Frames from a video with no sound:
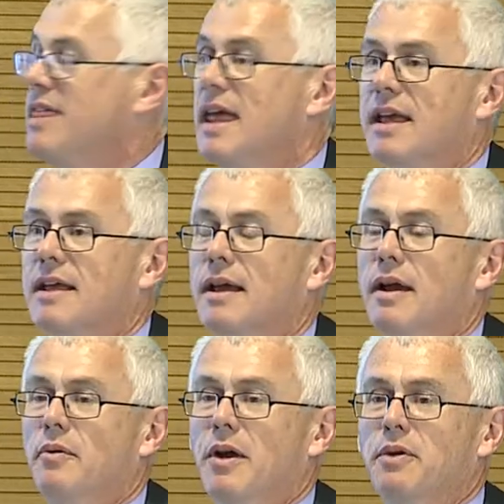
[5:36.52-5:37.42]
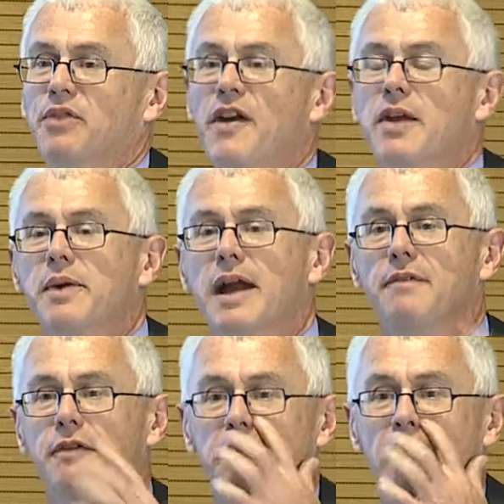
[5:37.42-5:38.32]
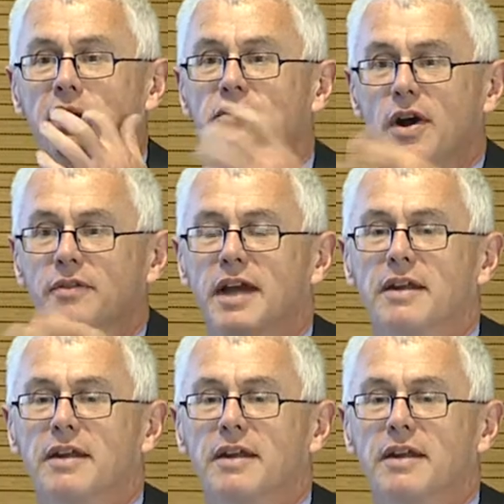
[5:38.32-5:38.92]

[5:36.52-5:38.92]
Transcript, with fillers: think it was funny when I first got involved.